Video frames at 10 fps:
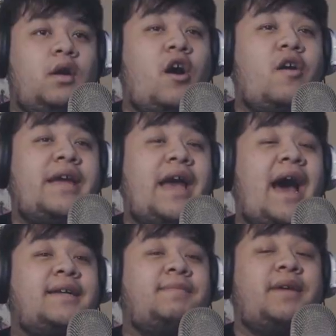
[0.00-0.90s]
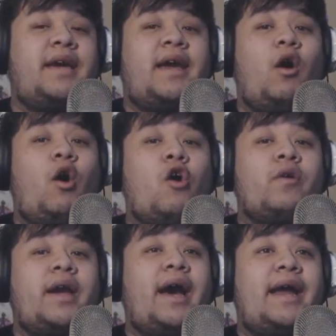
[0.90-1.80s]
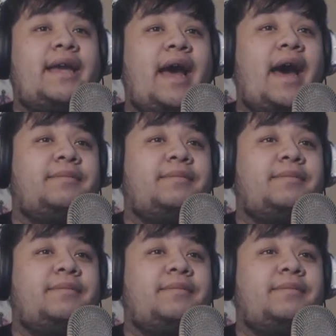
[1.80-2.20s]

Oh, got him, man. Oh, God, I got